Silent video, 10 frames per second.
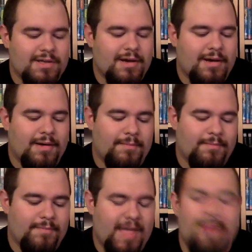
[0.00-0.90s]

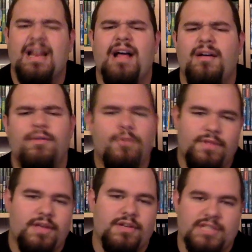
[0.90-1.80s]
I mean, over
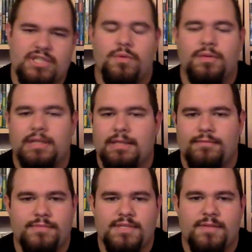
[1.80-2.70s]
the years I sold it
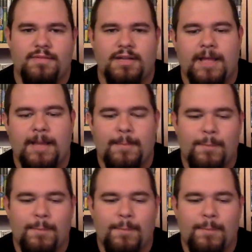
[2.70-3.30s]
and stuff like that,